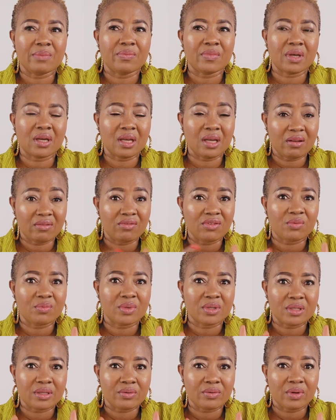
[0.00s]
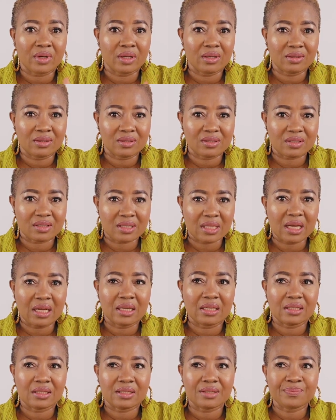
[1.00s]
that everybody will
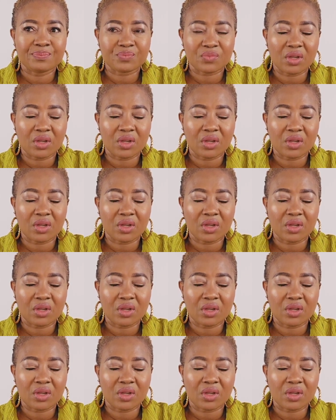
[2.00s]
understand.